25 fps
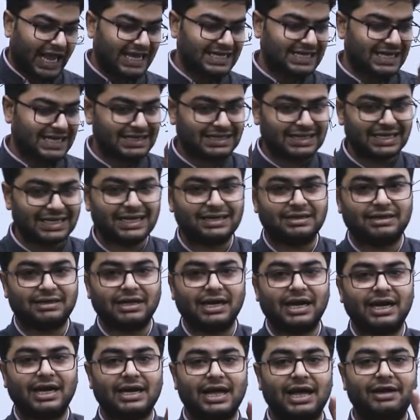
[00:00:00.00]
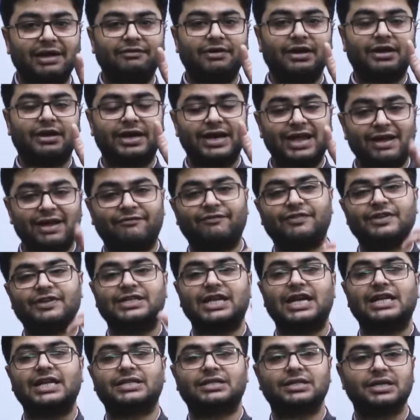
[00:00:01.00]
as I said, and I will
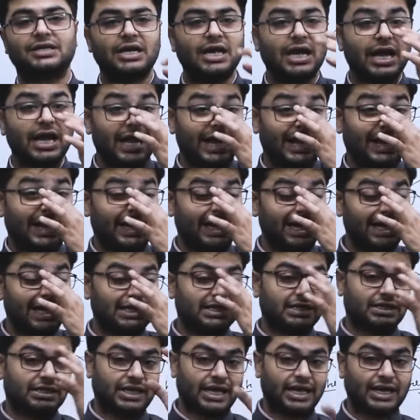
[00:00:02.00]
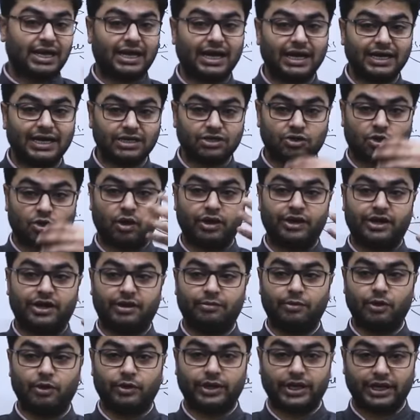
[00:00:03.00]
re-emphasize, each thinker is
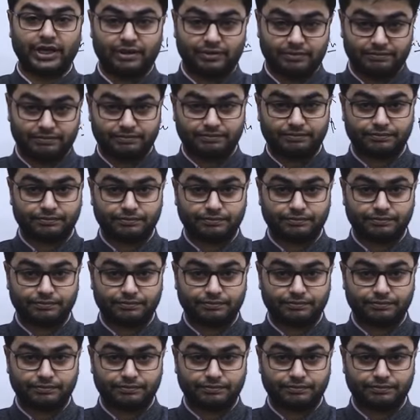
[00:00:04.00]
contributing.